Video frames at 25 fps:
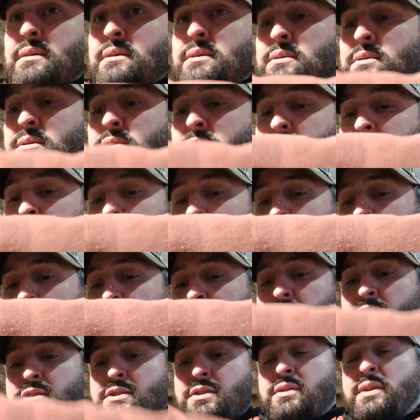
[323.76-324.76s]
Cool.
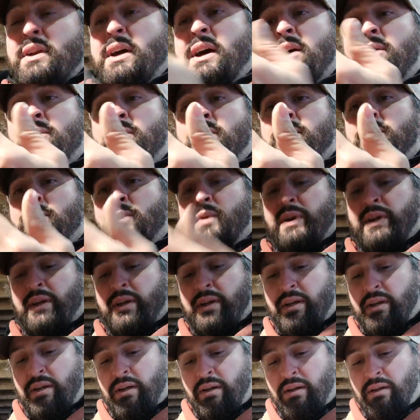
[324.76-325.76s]
So now when
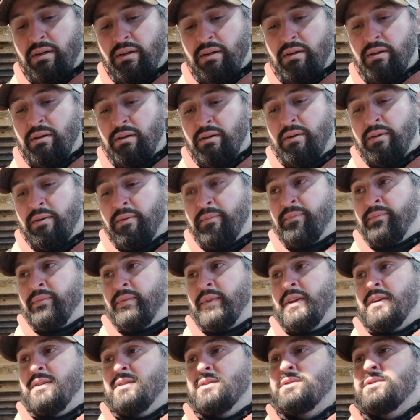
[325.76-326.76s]
we
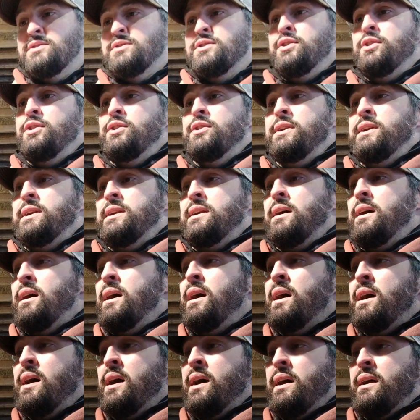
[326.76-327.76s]
turn it
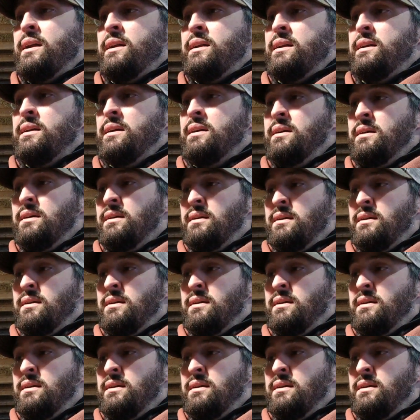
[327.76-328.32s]
on,